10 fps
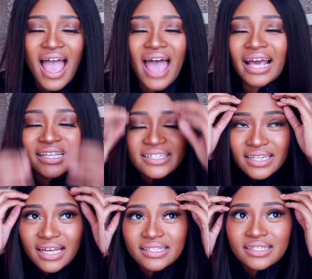And I
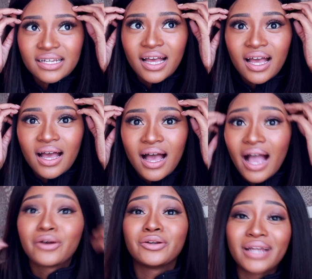
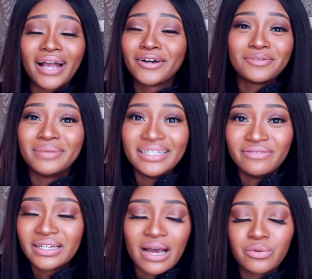couldn't believe
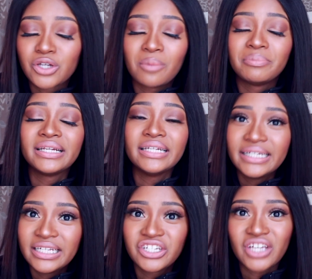it. I was
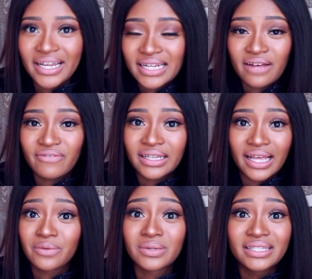completely shattered. I felt
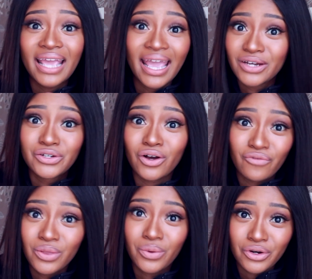like it was the end
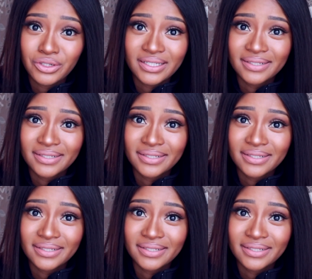of the world.